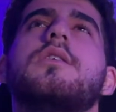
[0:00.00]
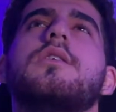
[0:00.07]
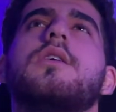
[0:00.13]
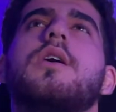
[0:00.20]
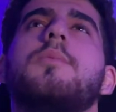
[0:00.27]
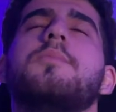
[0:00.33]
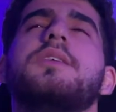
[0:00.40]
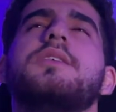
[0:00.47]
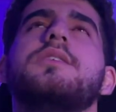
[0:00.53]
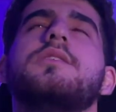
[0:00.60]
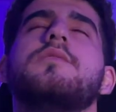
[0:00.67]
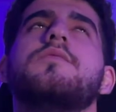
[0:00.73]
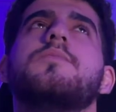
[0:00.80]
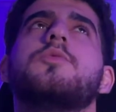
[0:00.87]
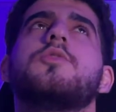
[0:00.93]

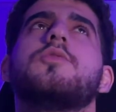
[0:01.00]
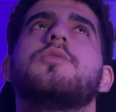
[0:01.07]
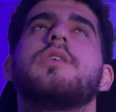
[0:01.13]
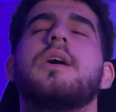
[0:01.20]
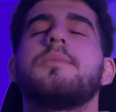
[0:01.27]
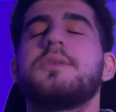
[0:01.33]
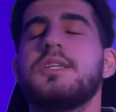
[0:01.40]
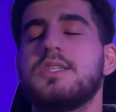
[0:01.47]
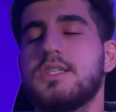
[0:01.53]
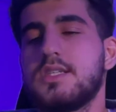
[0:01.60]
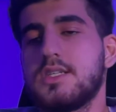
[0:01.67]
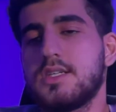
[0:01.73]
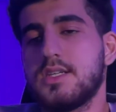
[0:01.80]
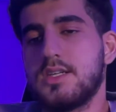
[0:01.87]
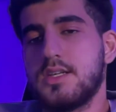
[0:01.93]
competitive programming,
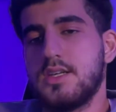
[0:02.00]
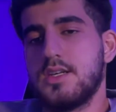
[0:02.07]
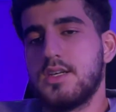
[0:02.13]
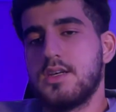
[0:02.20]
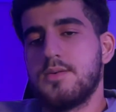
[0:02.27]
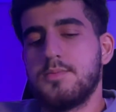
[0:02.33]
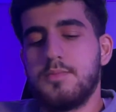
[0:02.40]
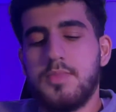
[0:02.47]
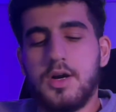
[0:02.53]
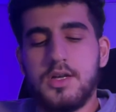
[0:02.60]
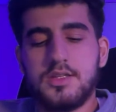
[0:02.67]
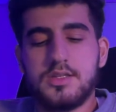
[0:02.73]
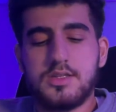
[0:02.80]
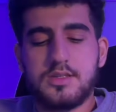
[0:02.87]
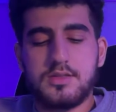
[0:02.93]
but